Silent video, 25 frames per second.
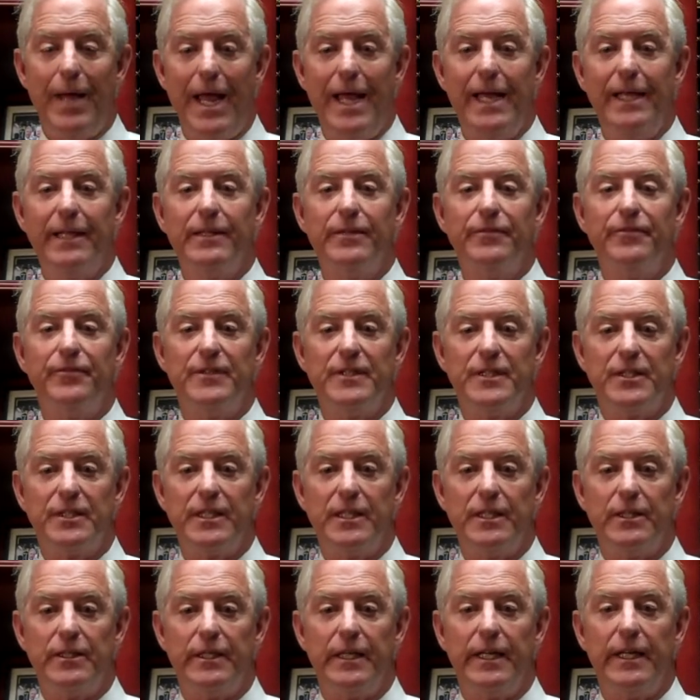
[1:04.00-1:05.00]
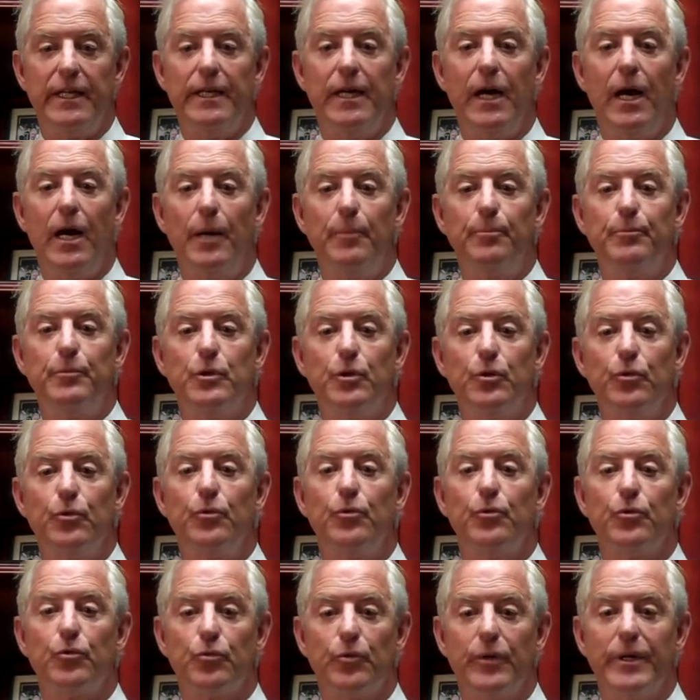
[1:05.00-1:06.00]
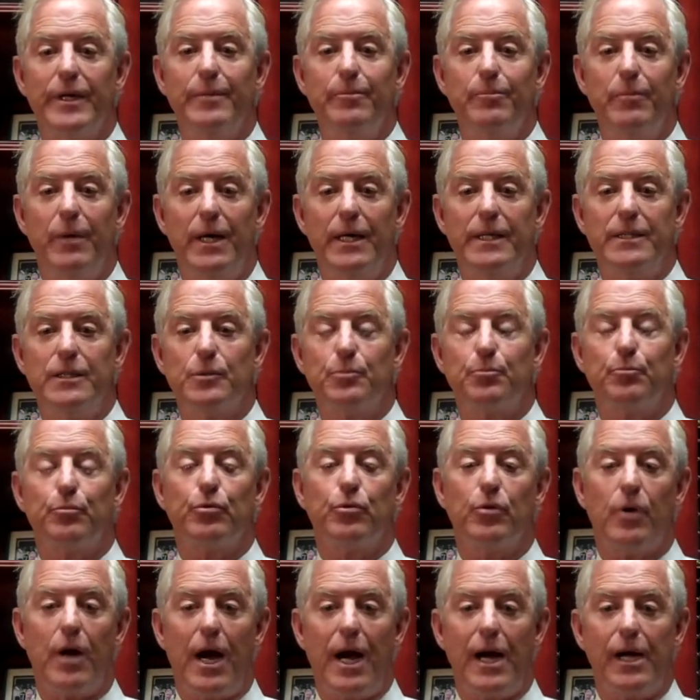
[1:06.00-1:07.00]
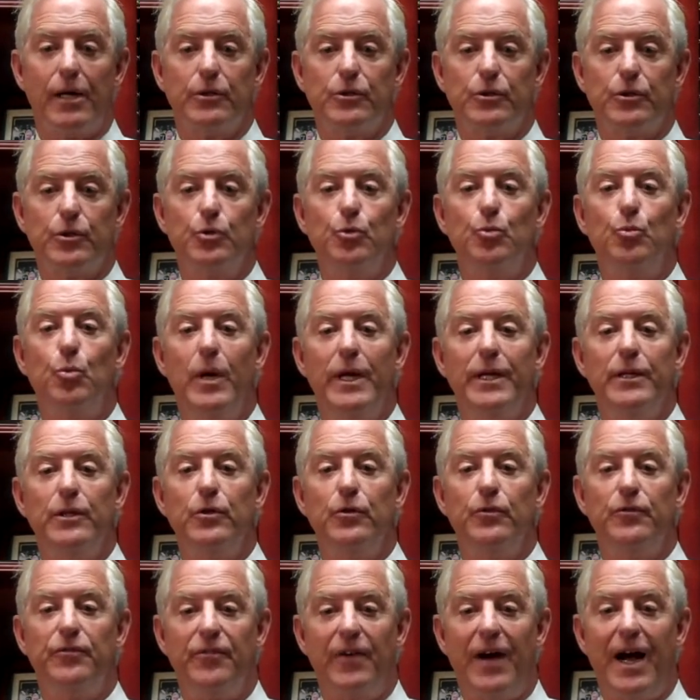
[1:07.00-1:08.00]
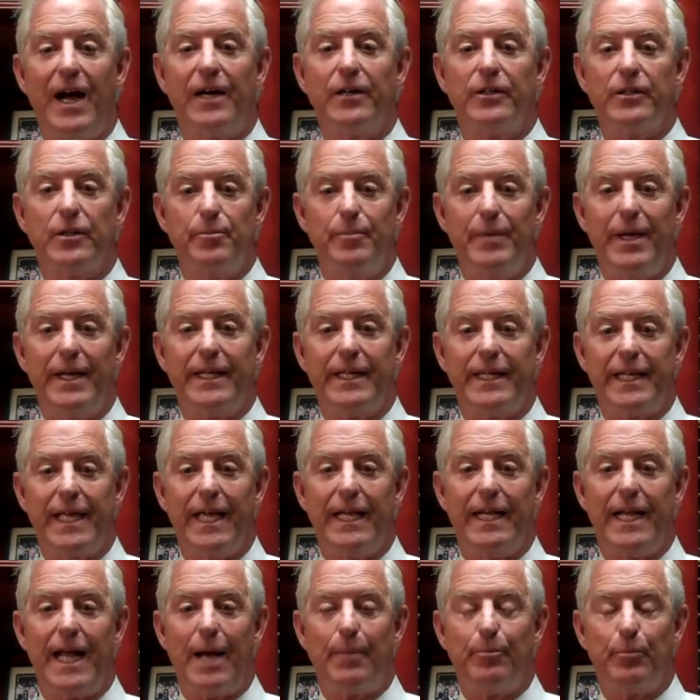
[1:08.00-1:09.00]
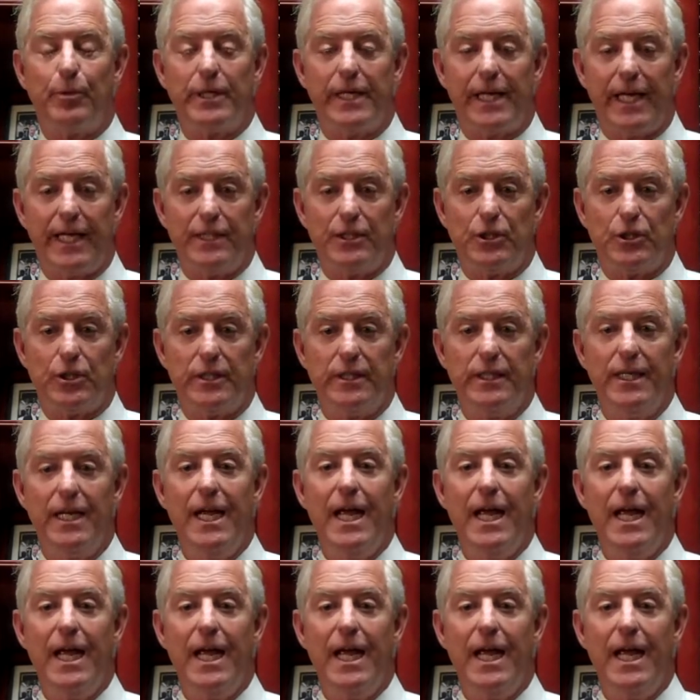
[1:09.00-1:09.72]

pay the facility up to three months prior to when you file the Medicaid application